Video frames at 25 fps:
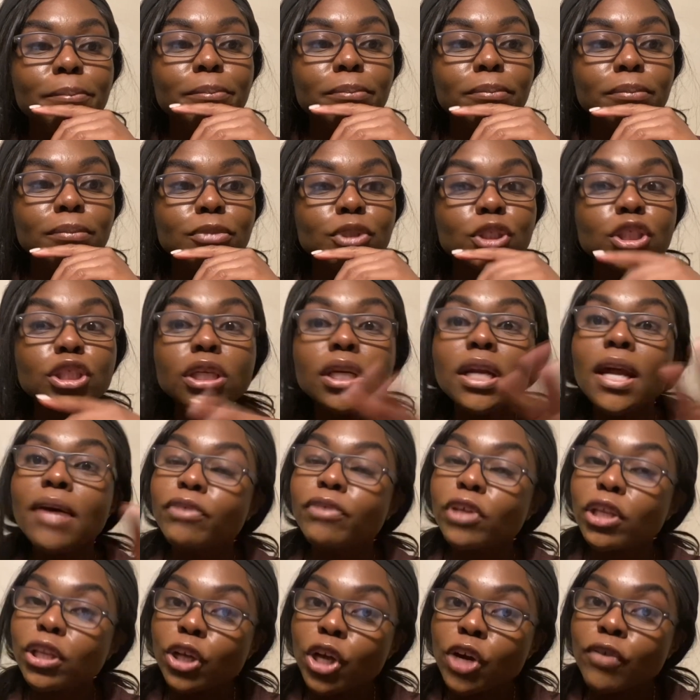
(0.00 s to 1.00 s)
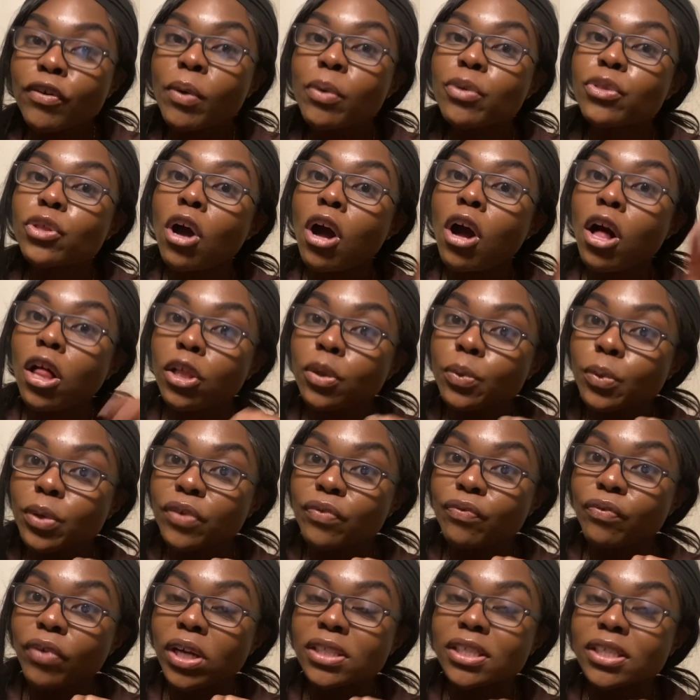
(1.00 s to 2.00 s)
she's going to have to clarify with the
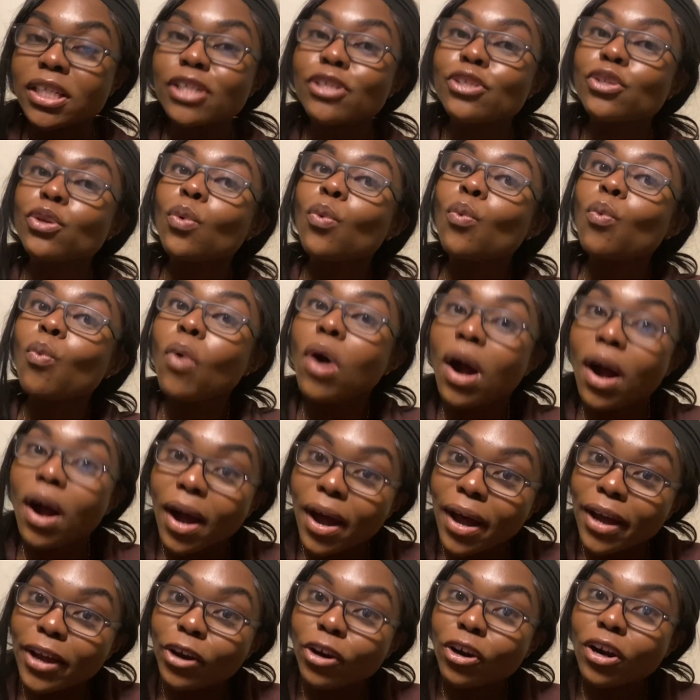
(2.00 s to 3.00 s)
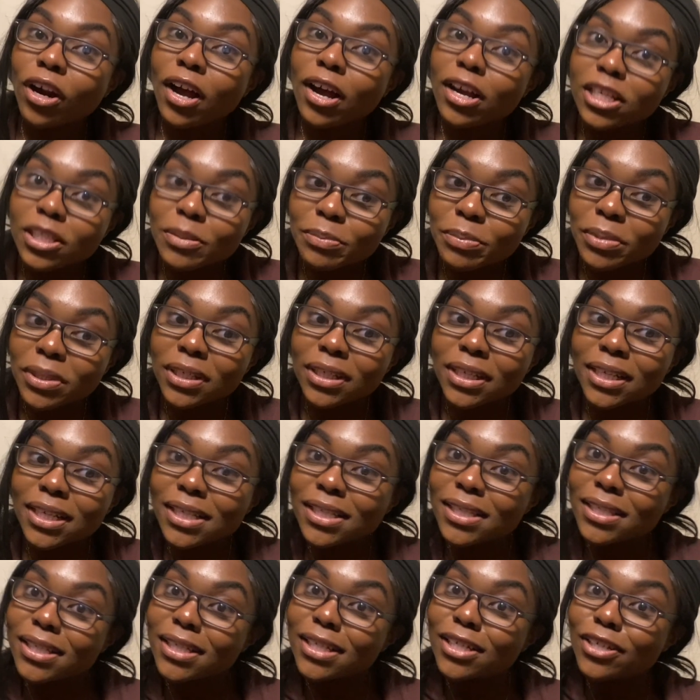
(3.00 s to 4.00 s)
Hollywood friends as to why her husband
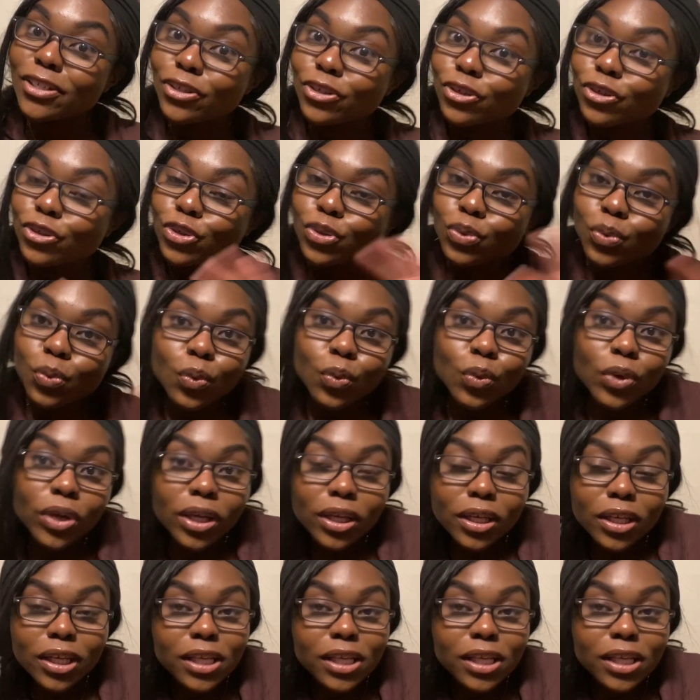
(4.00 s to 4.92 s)
is intertwined